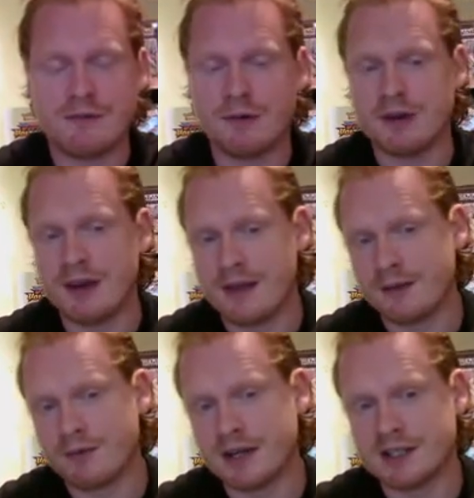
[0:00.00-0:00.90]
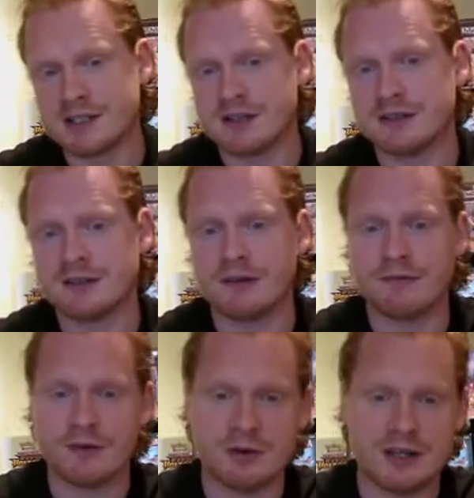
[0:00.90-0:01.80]
If you can get the right charge off
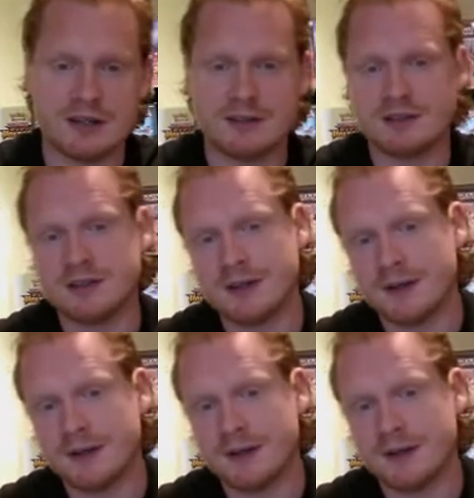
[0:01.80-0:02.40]
unhindered,